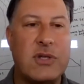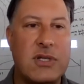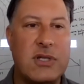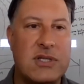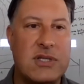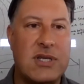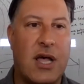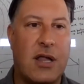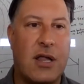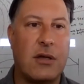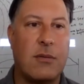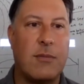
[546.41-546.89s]
is
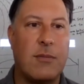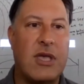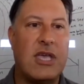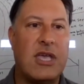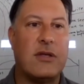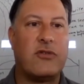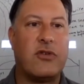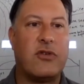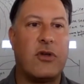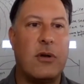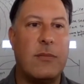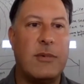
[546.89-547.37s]
telling me
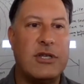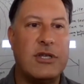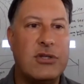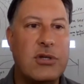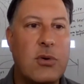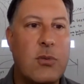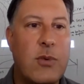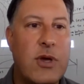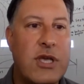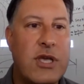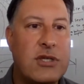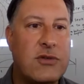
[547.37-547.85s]
it's going to be
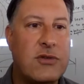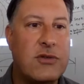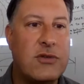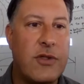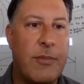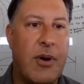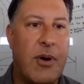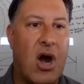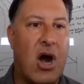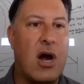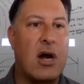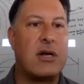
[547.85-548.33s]
2 weeks for the
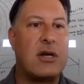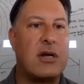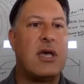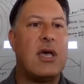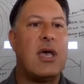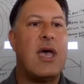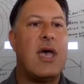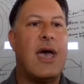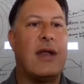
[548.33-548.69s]
part